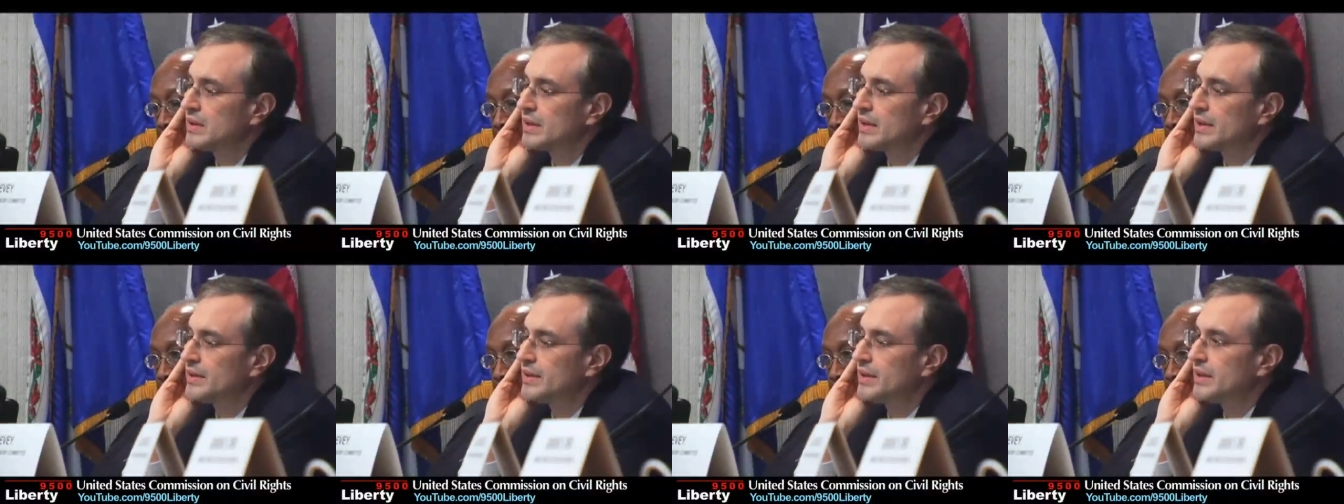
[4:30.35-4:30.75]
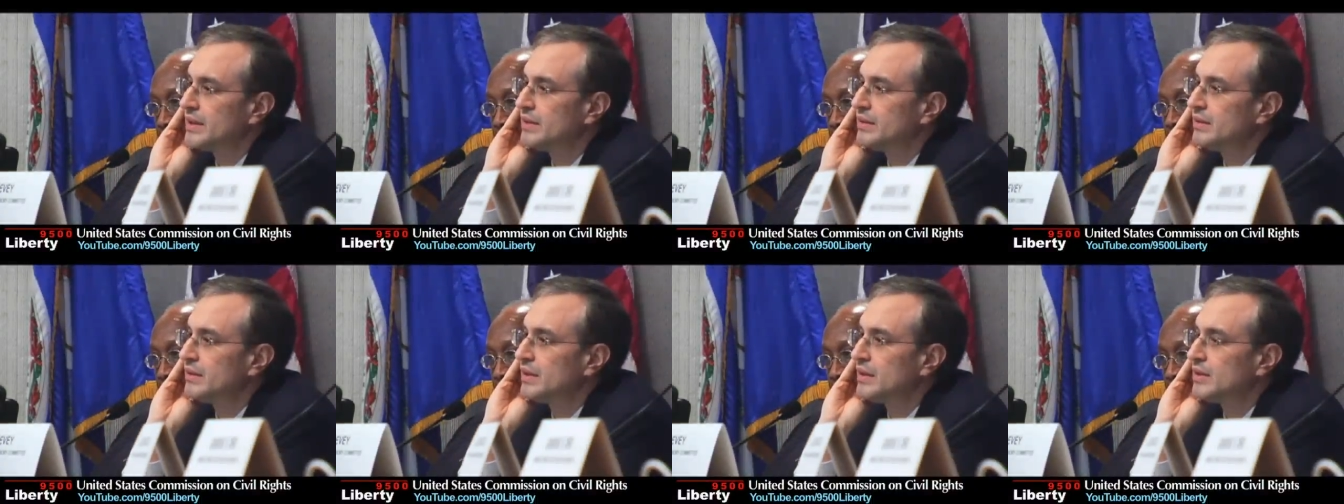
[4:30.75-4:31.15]
and
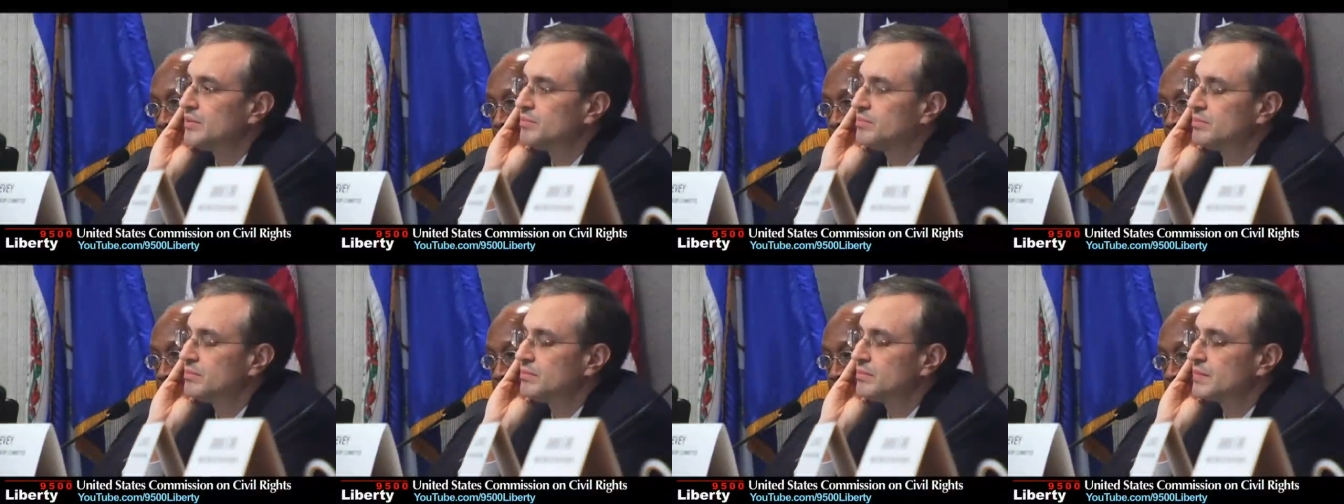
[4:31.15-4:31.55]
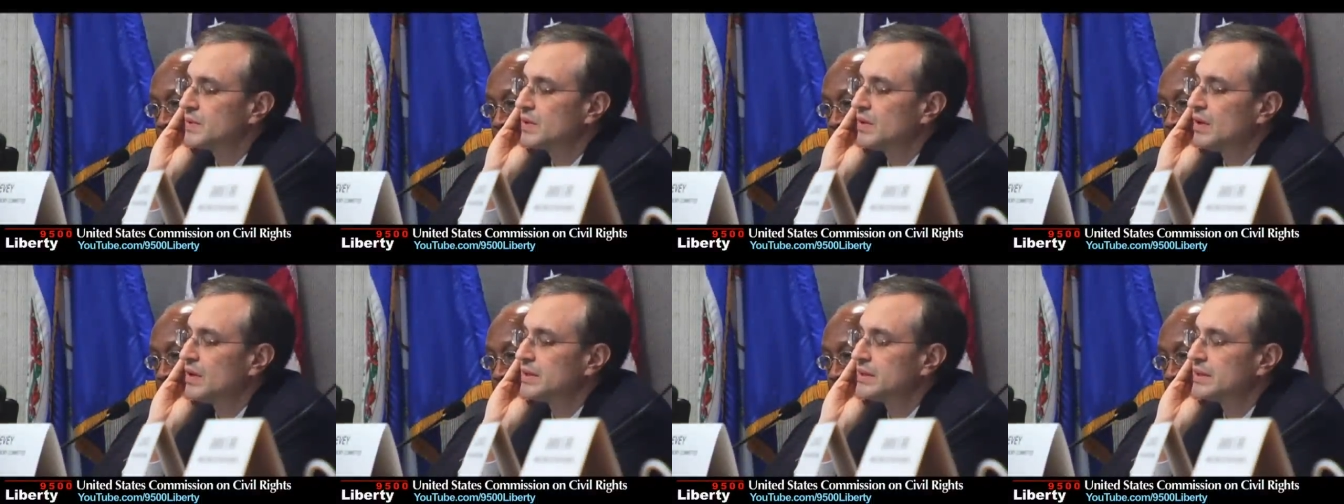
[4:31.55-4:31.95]
then um,
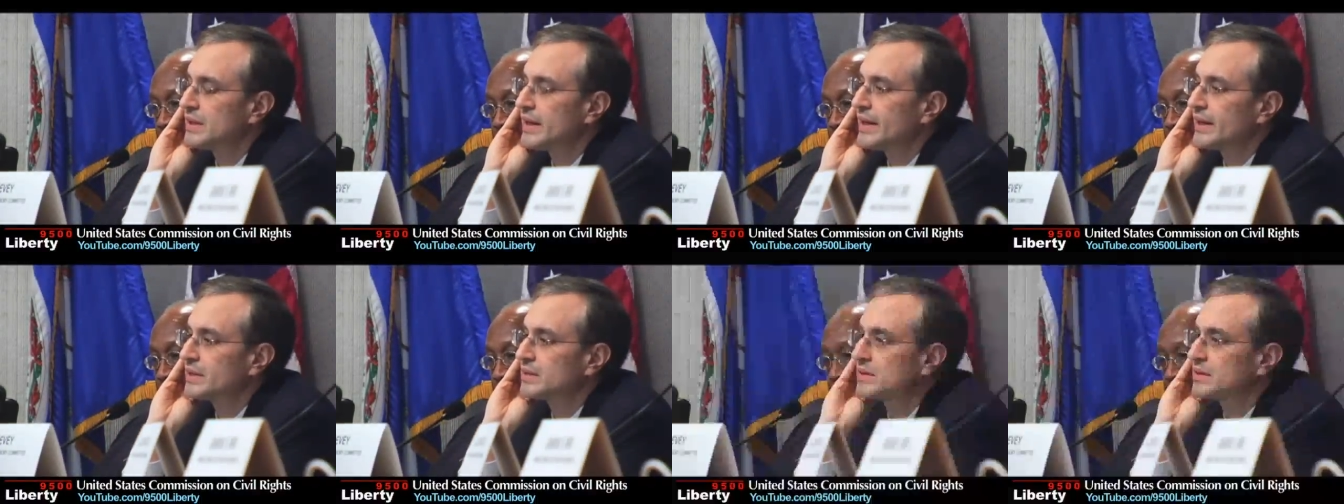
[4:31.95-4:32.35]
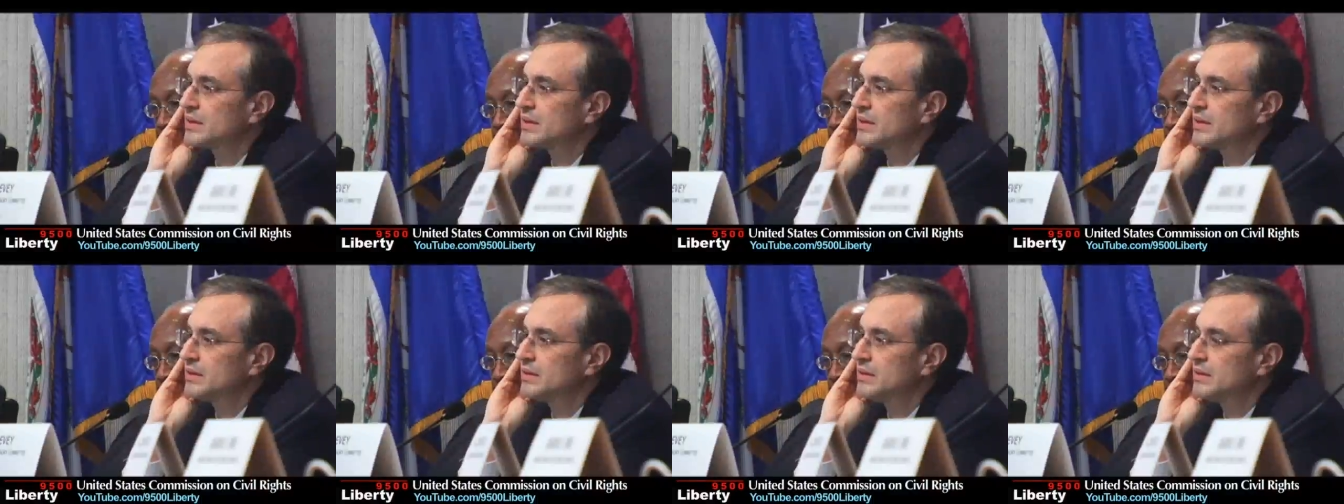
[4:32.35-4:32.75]
contact
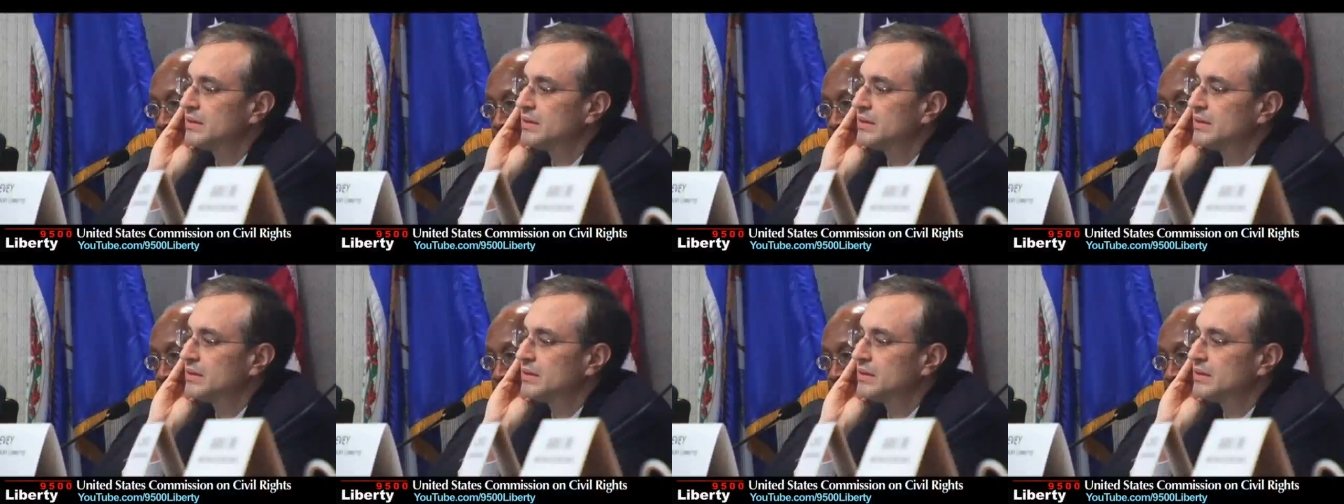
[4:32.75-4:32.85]
uh,